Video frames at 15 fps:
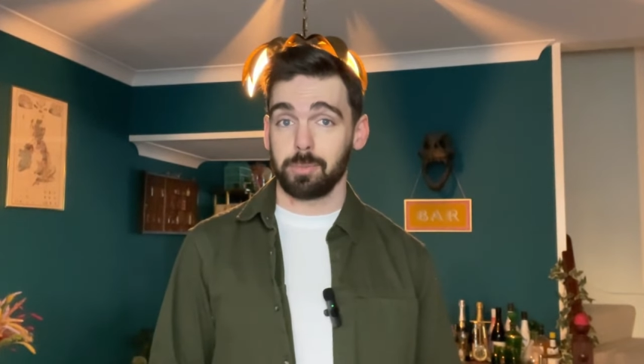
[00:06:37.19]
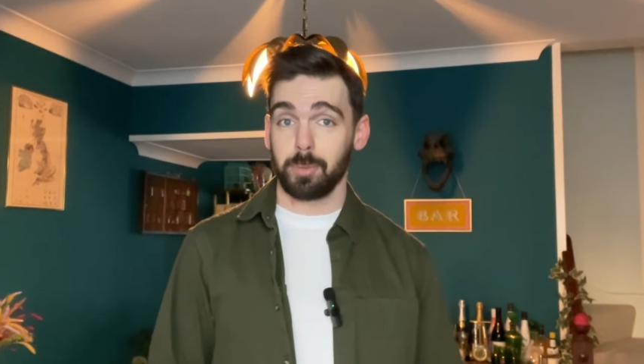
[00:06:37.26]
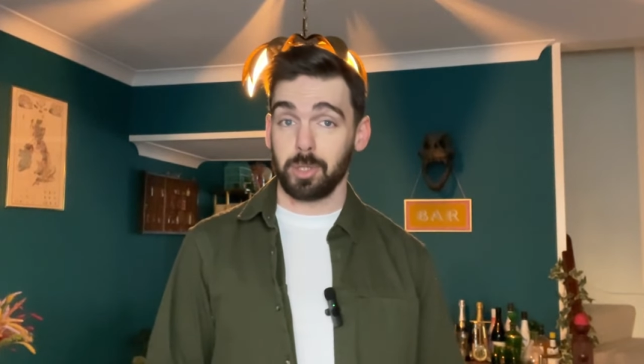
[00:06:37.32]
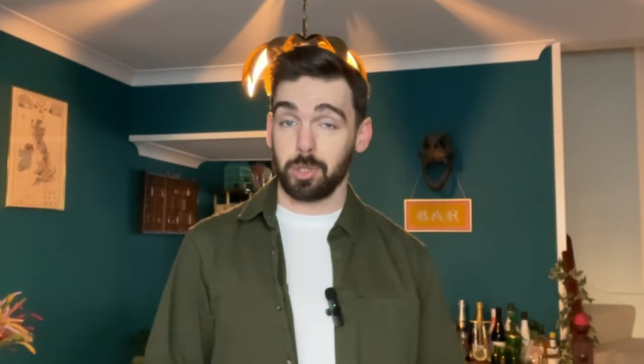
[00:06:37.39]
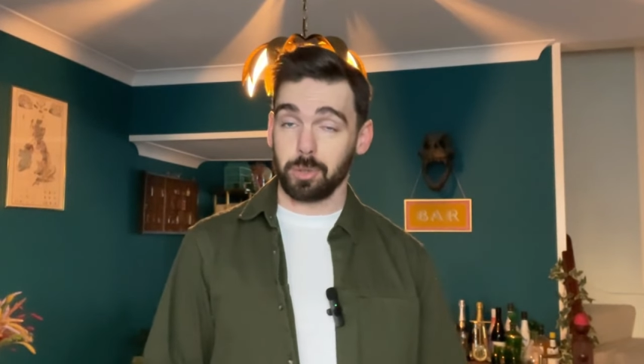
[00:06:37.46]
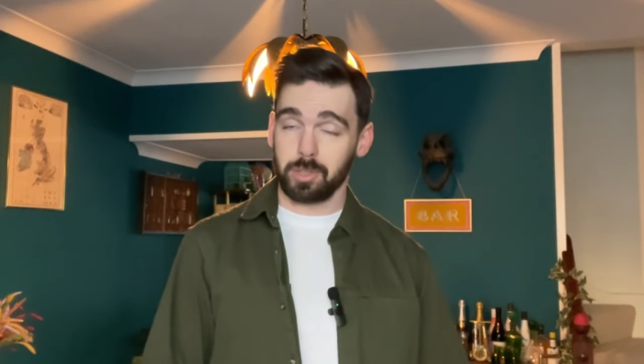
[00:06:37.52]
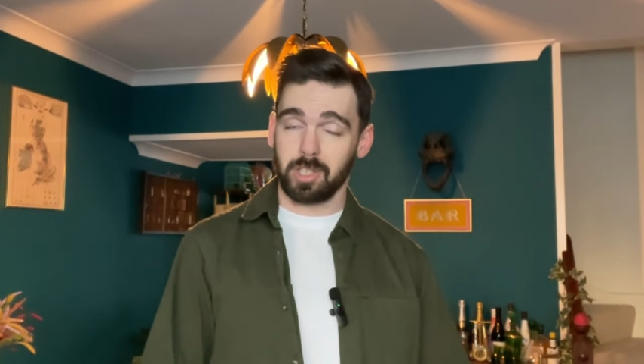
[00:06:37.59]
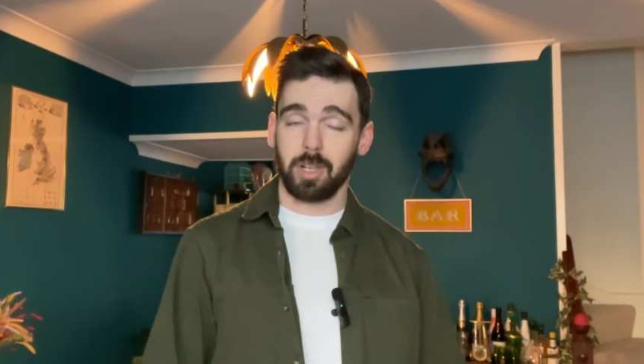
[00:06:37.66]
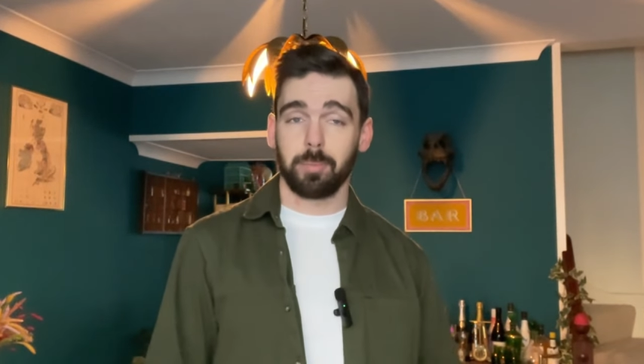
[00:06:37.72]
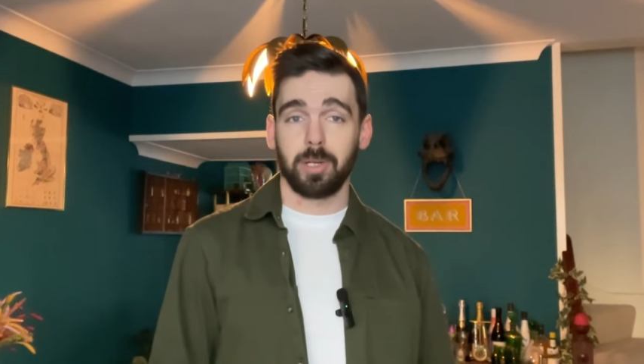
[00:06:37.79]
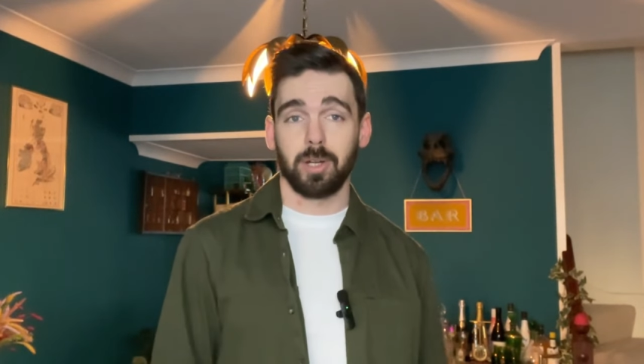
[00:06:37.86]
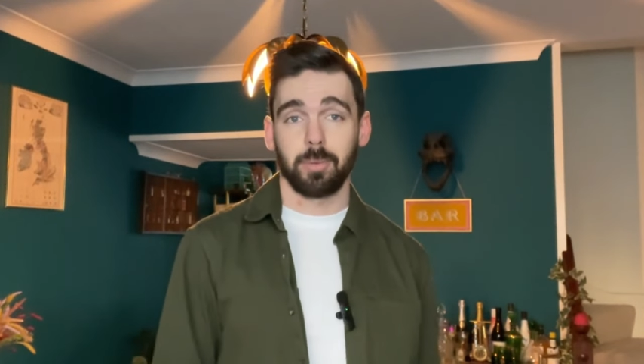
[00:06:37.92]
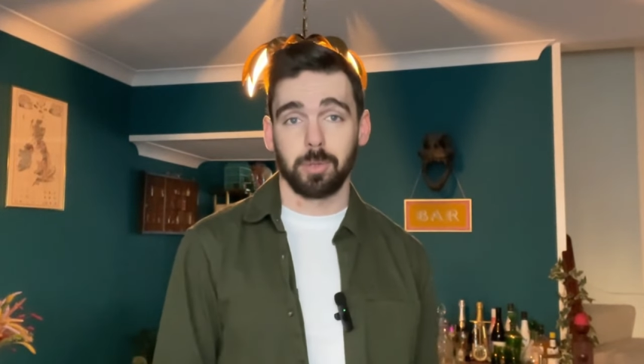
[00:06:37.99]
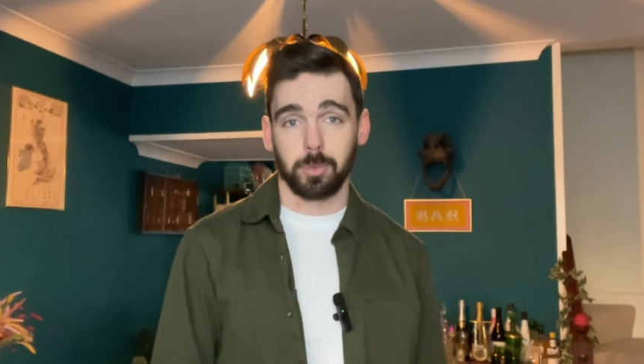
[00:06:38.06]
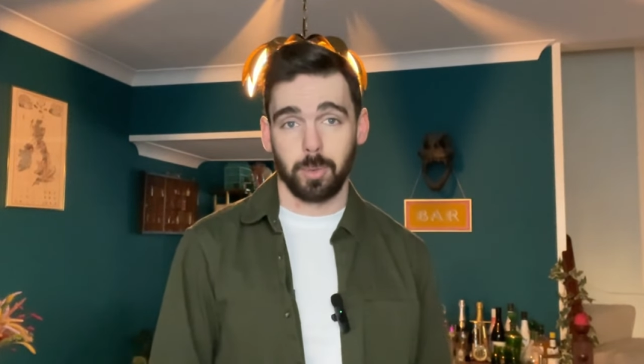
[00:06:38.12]
be sure to let me
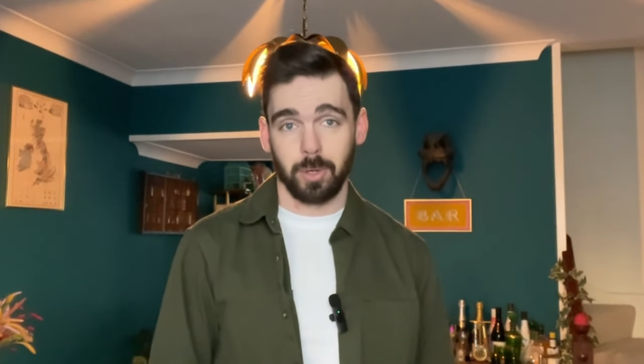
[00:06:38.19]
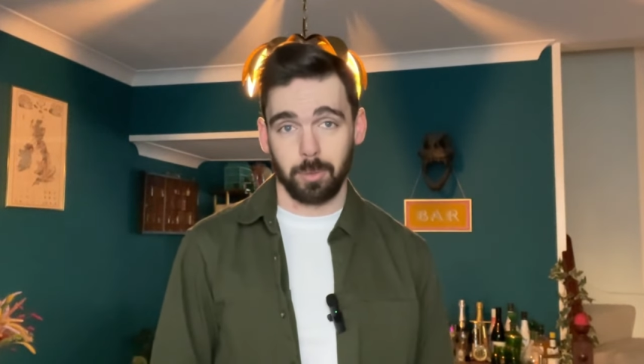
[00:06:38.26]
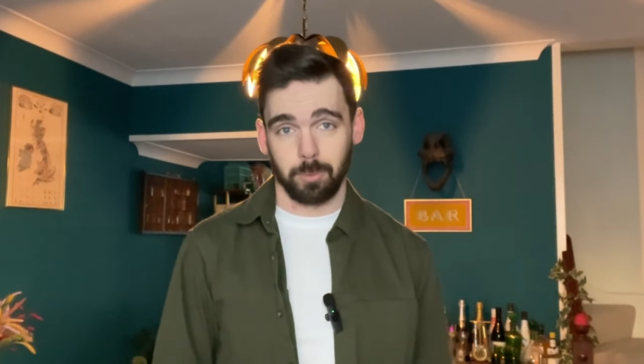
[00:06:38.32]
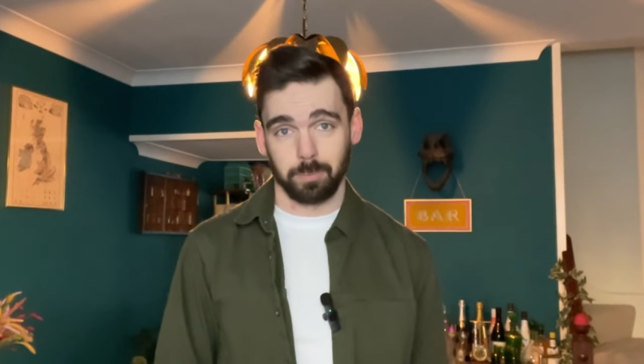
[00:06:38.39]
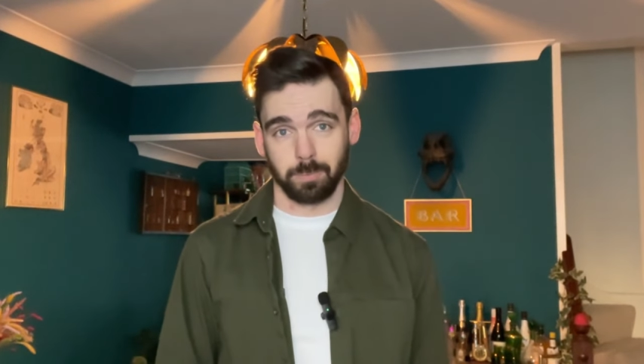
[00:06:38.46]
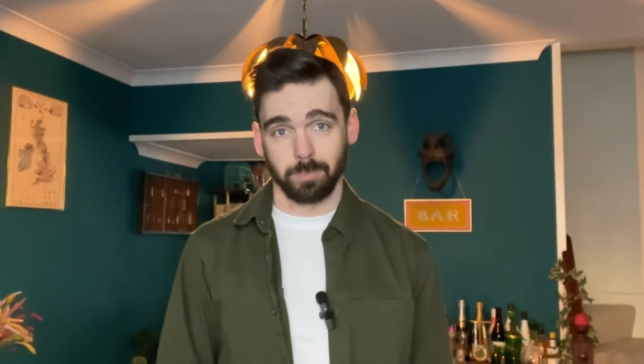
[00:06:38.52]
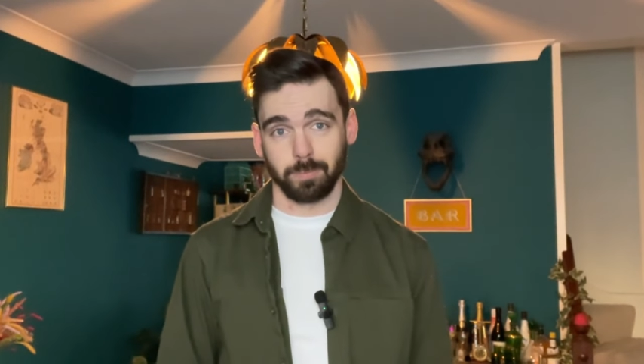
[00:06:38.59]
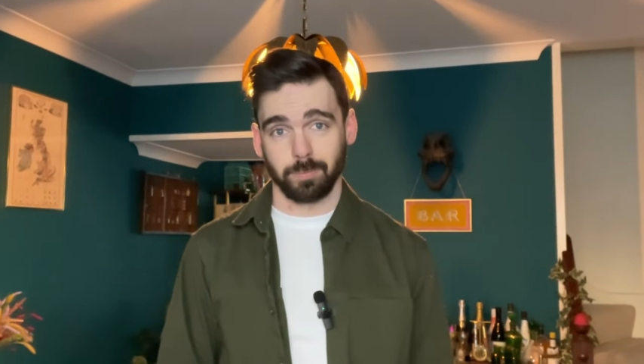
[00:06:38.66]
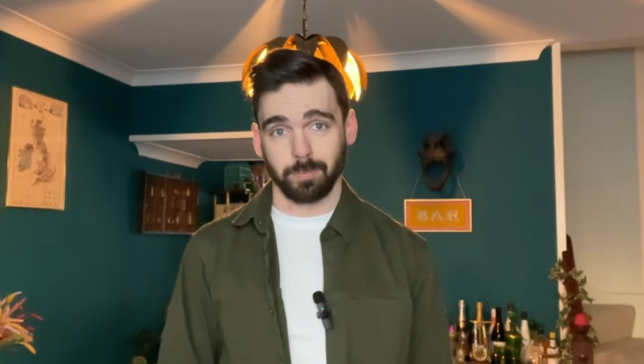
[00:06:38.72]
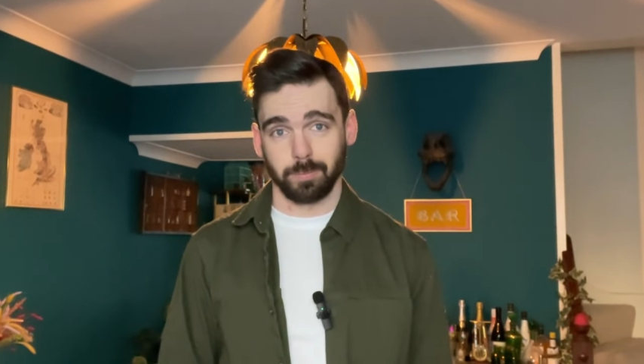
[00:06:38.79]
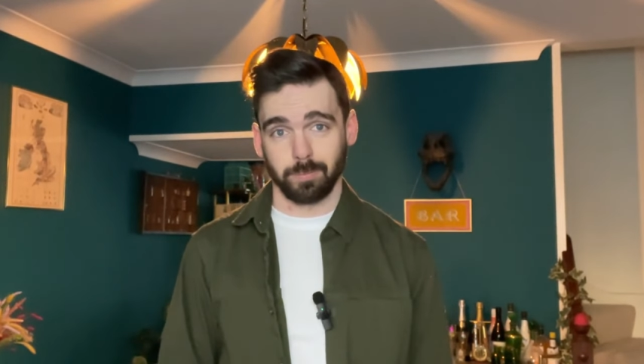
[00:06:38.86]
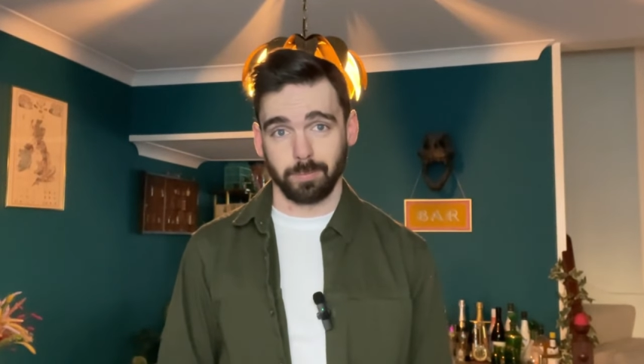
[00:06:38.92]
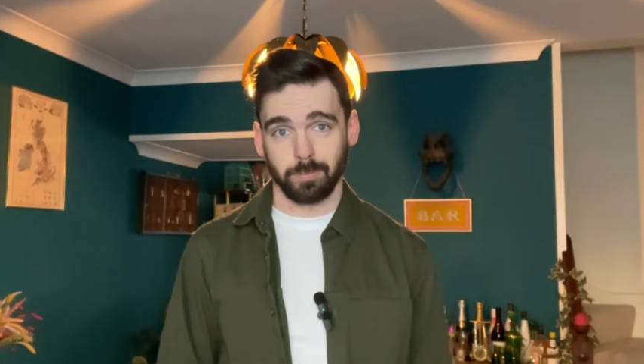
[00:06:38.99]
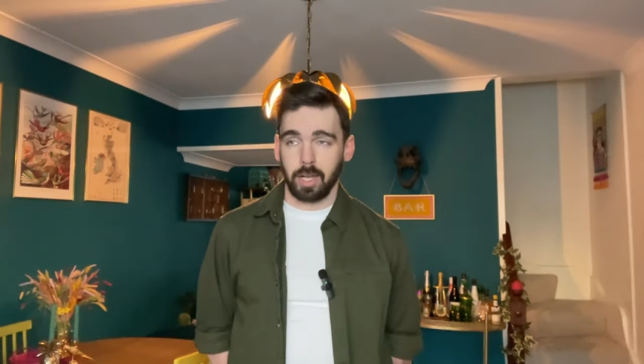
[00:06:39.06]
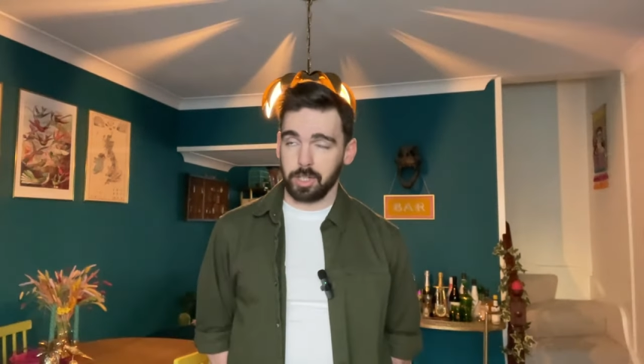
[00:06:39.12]
know as well.
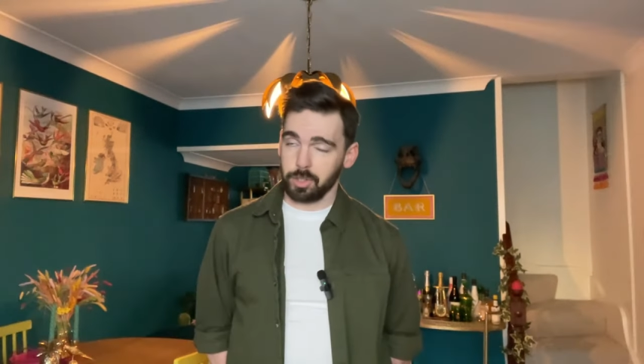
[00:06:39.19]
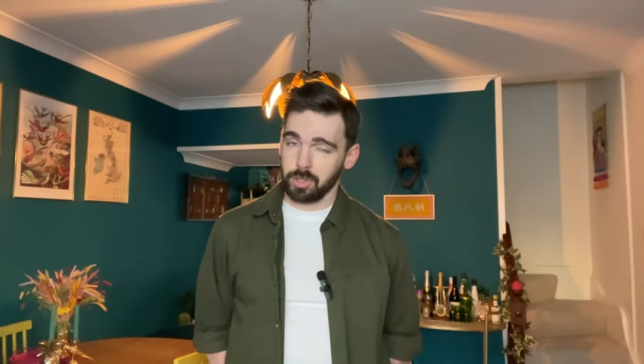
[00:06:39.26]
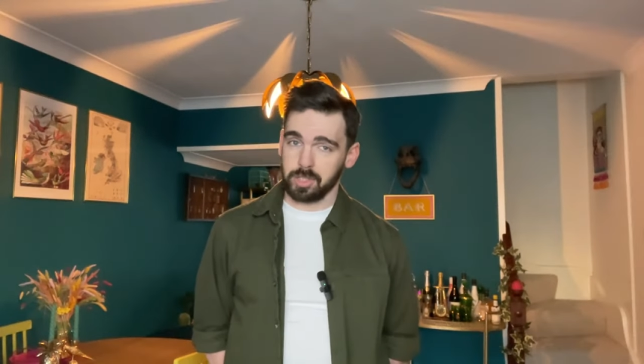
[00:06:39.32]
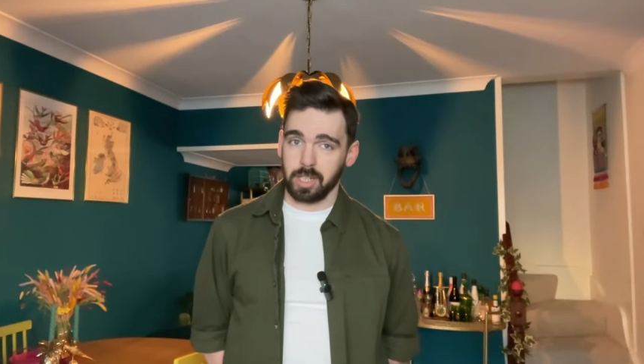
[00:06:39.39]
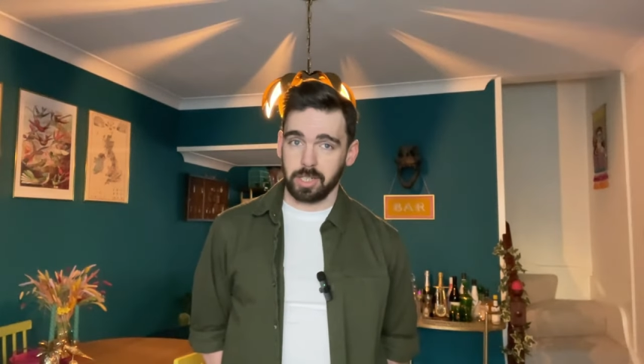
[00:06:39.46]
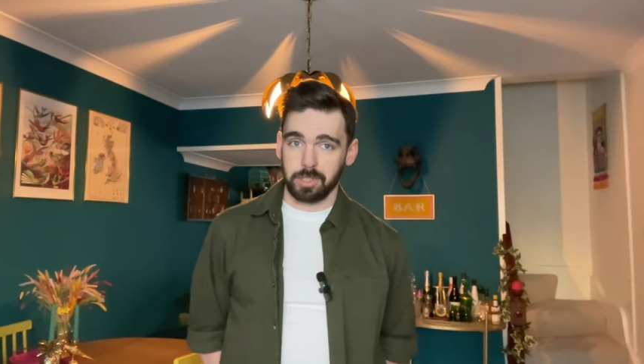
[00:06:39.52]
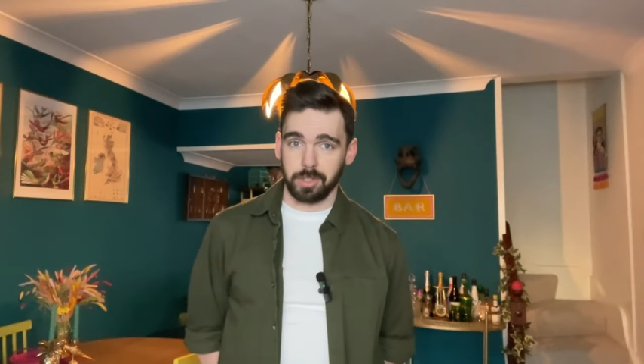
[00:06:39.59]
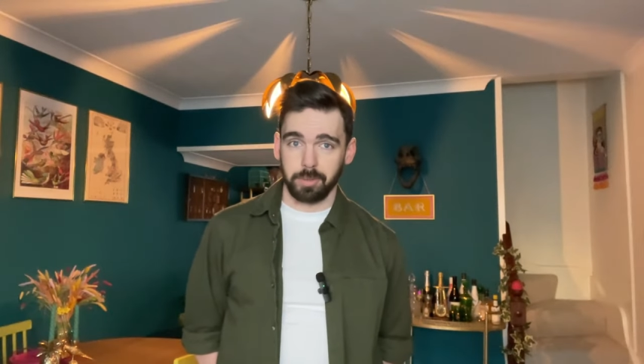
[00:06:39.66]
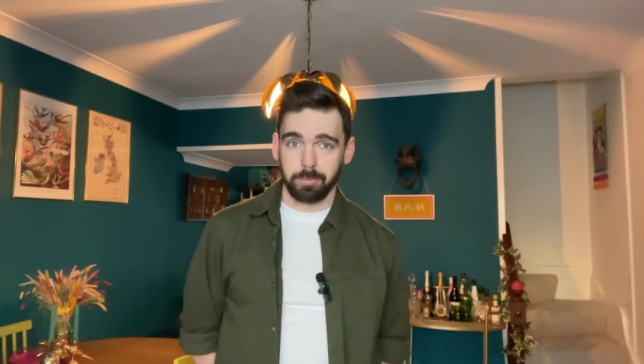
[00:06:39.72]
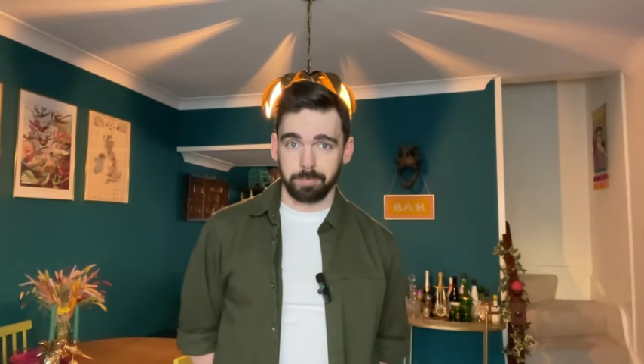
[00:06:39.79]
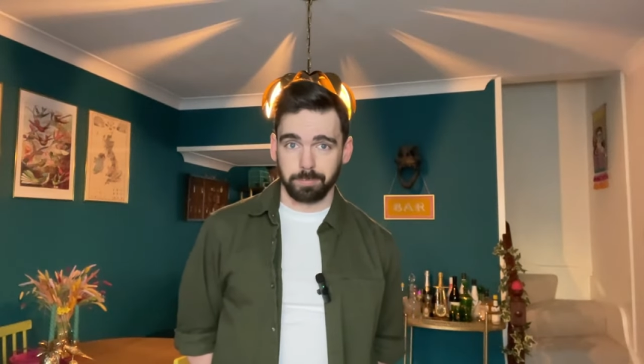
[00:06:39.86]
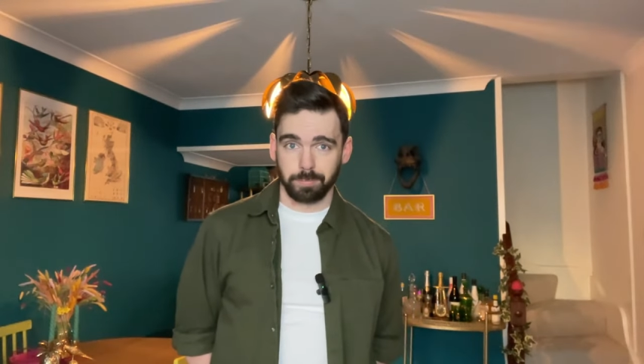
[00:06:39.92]
Catch you guys next time.